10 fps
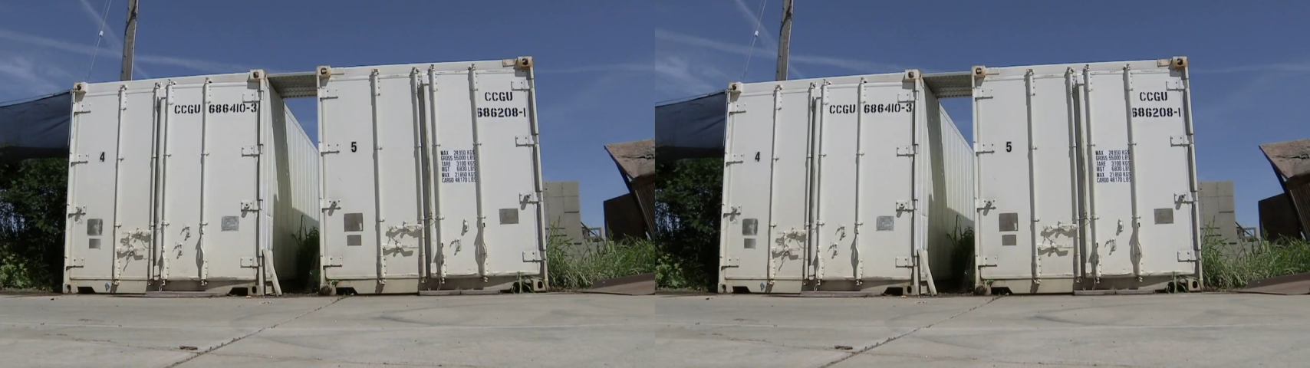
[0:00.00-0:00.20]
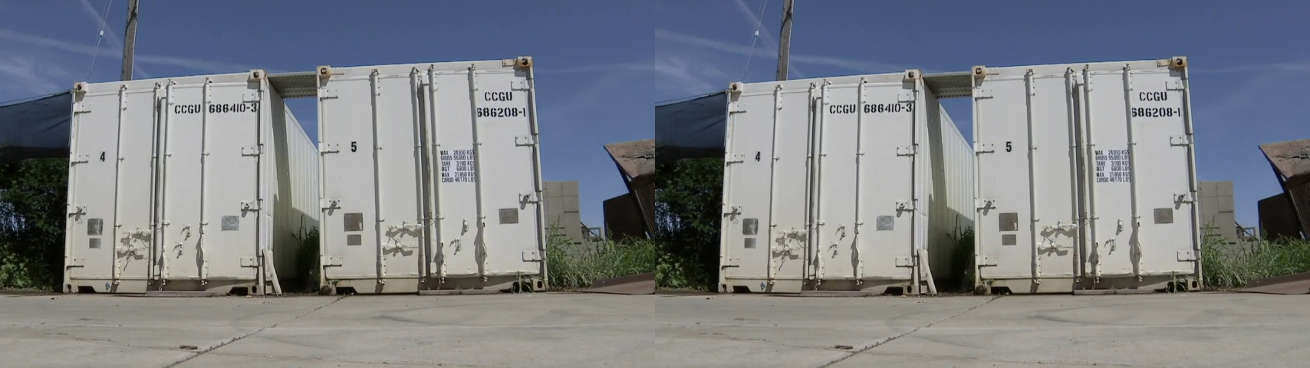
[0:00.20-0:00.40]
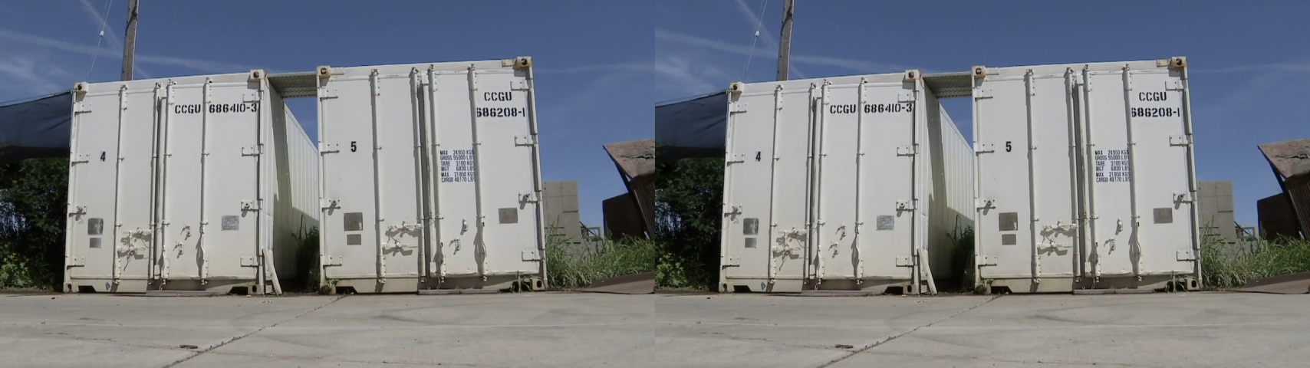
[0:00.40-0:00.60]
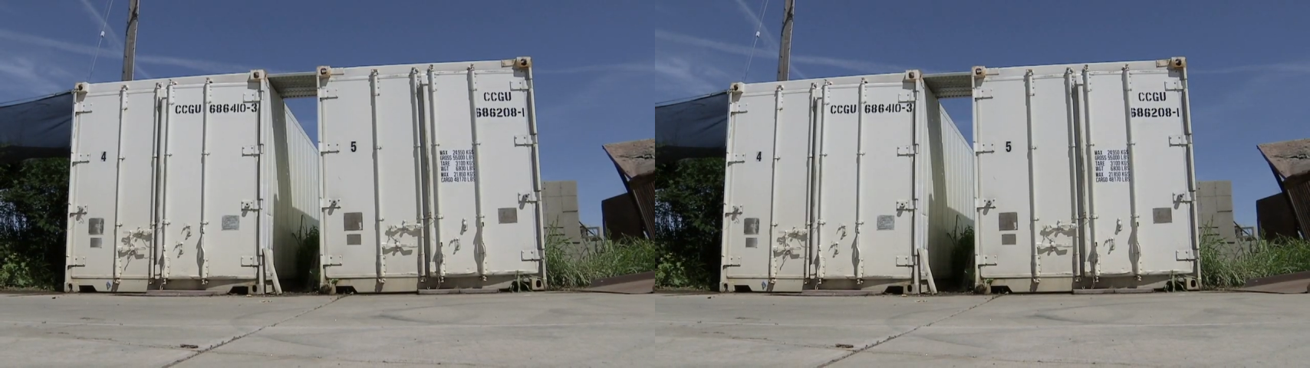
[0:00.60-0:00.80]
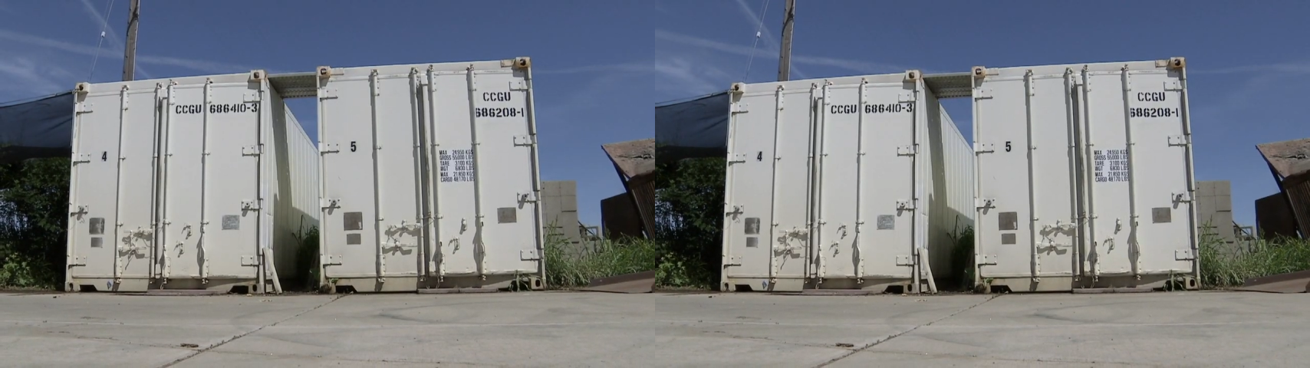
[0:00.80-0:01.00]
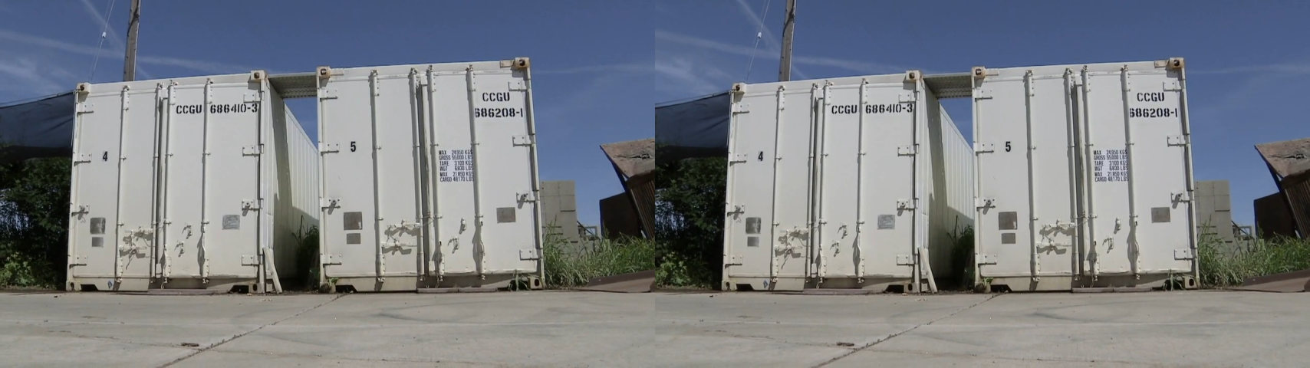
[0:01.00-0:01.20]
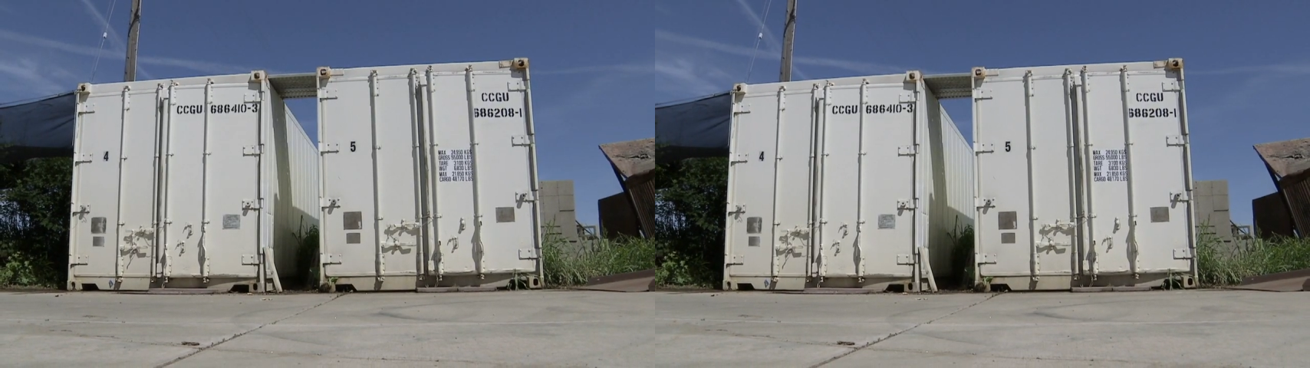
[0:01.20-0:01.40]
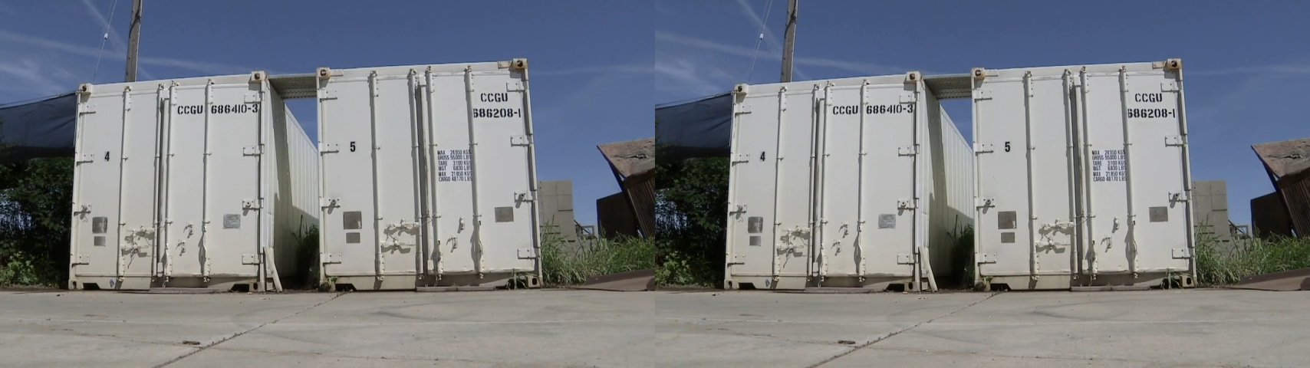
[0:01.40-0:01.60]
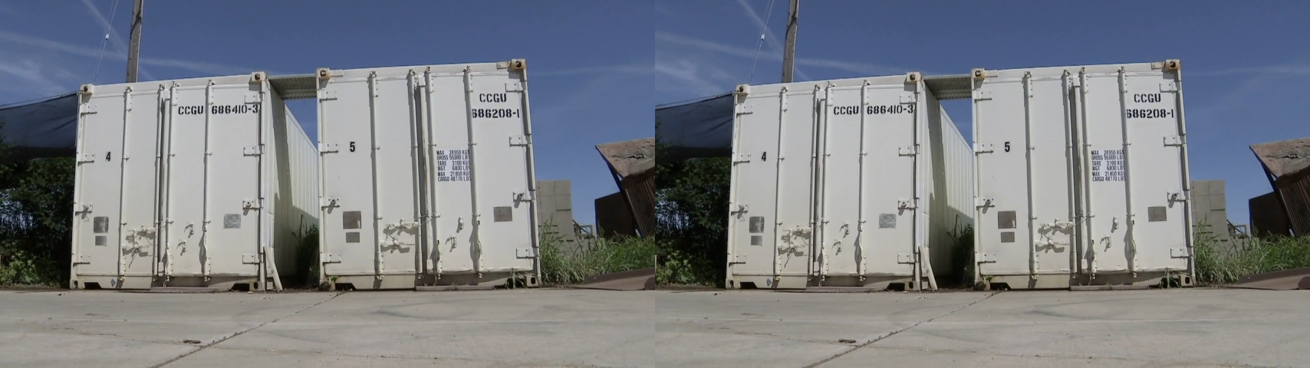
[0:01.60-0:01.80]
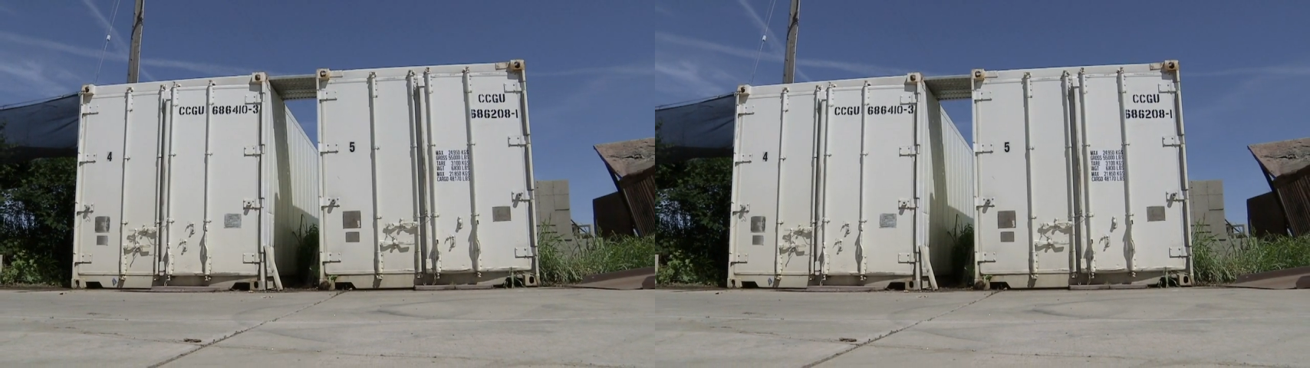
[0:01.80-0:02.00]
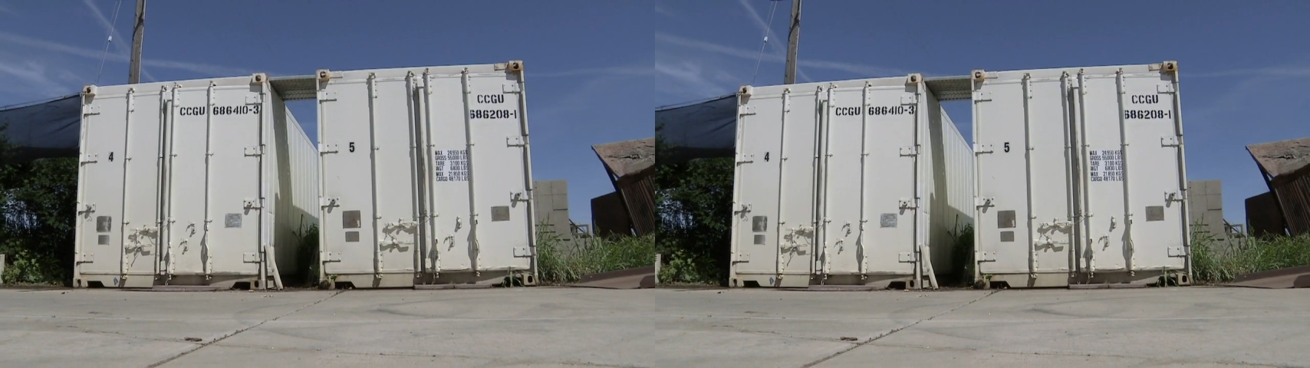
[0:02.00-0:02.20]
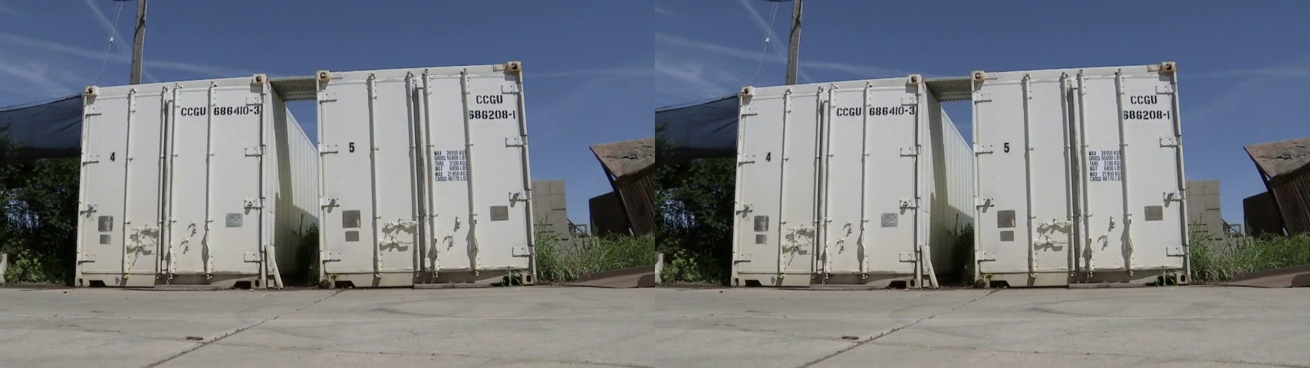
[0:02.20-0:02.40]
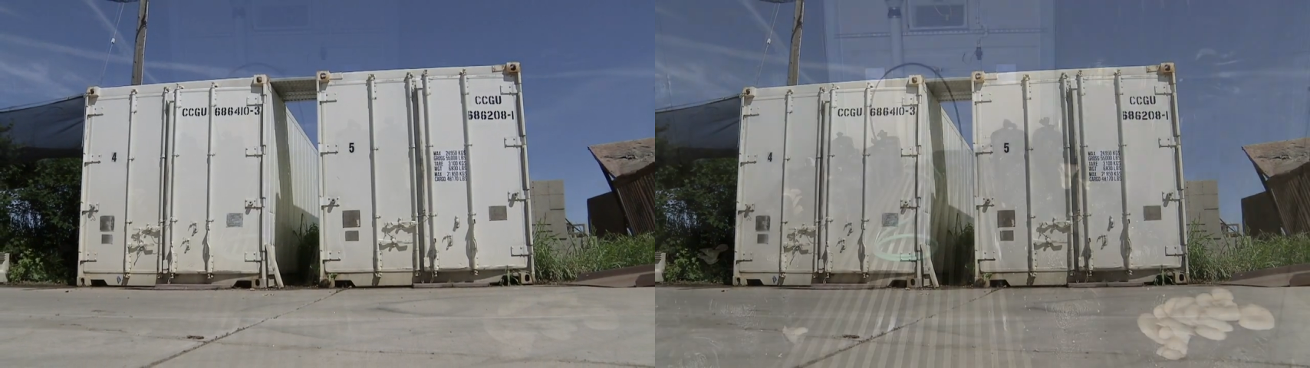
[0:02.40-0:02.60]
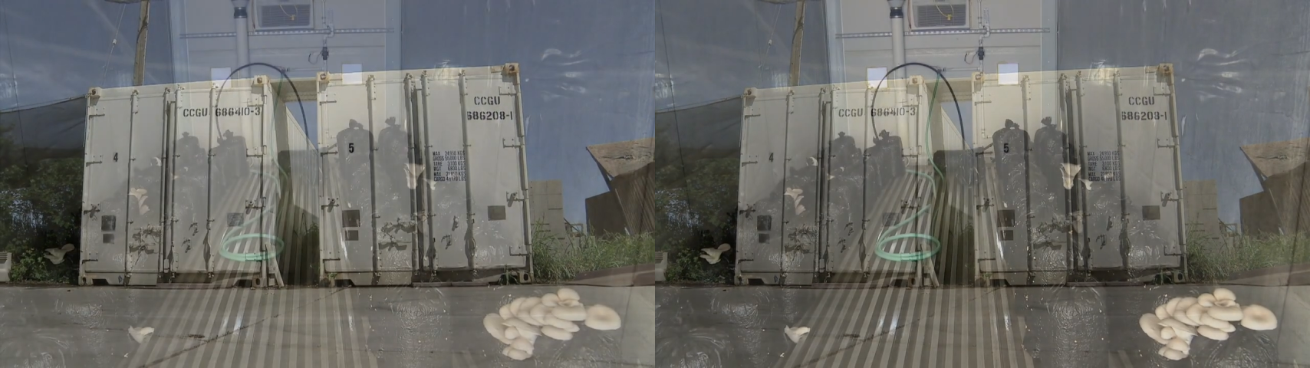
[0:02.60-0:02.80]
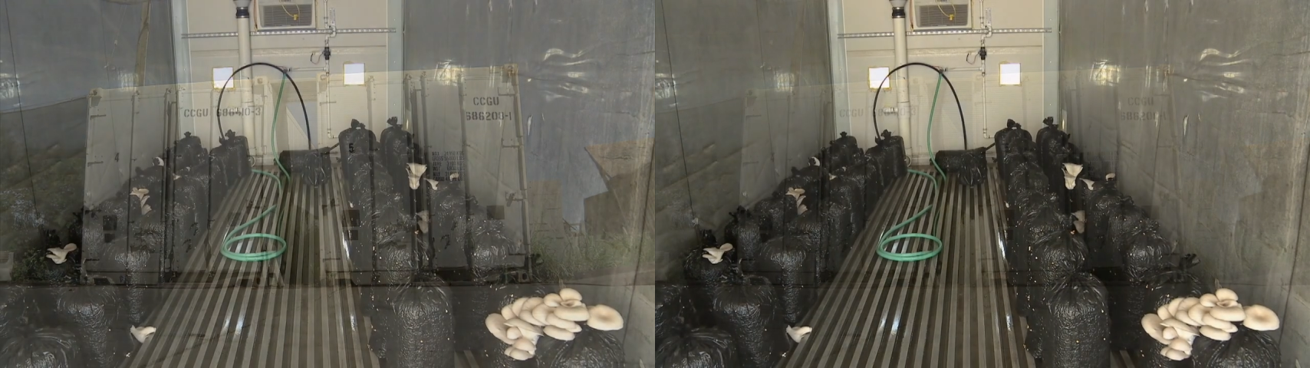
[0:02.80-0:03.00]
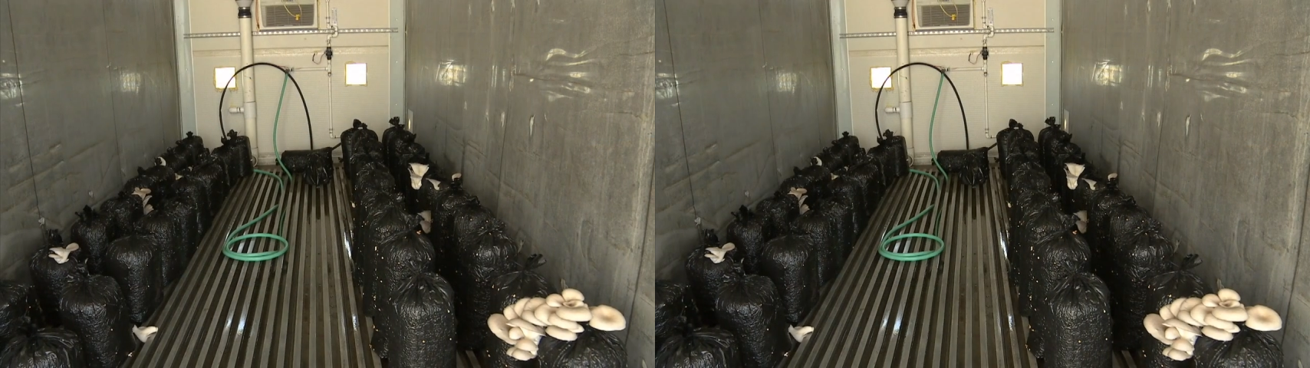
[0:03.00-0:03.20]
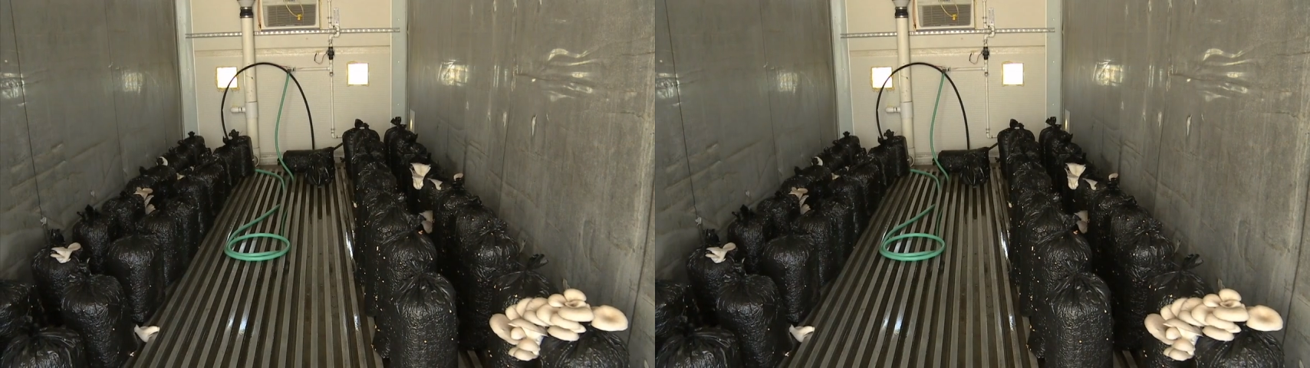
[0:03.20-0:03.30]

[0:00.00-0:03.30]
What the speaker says: No face is visible, so there are no lips to read.